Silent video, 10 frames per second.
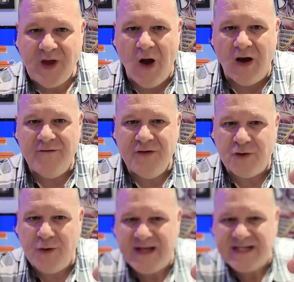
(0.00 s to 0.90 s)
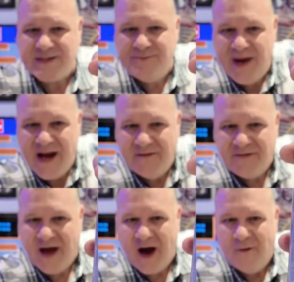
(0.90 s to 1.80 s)
I'll give you a quick spin of
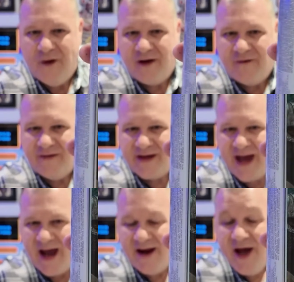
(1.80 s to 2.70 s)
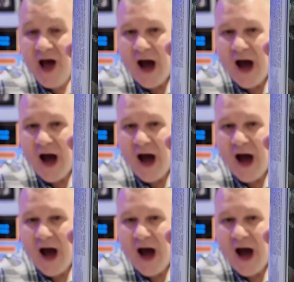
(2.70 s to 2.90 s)
the artwork on the can.